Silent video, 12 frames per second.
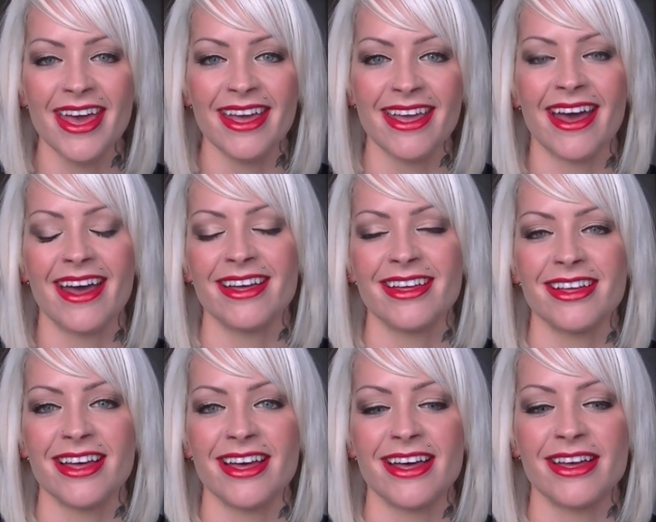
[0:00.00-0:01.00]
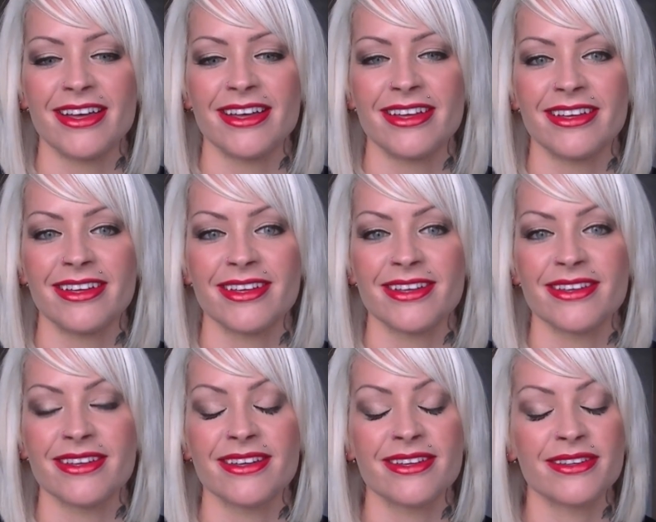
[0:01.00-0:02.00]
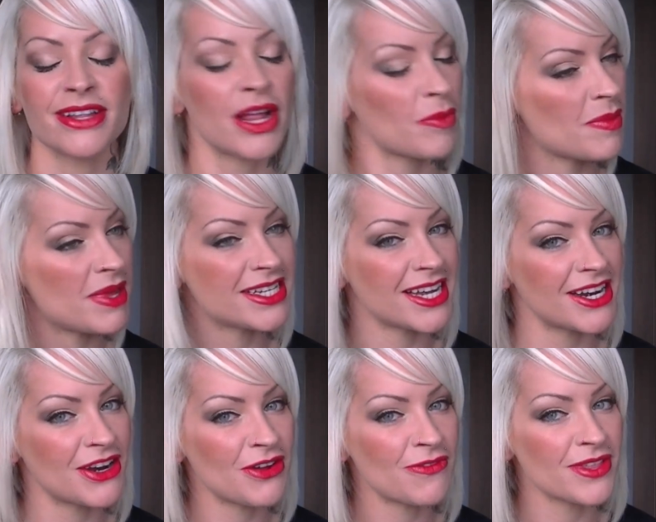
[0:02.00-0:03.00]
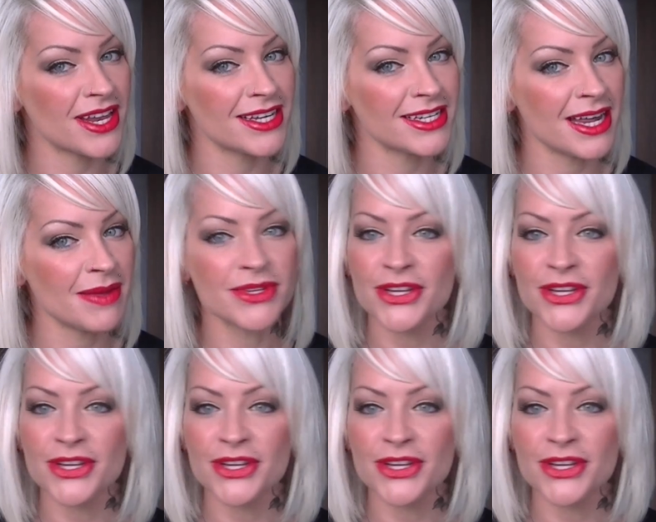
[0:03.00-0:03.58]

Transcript: yeah, that'll be me signing off for the last time.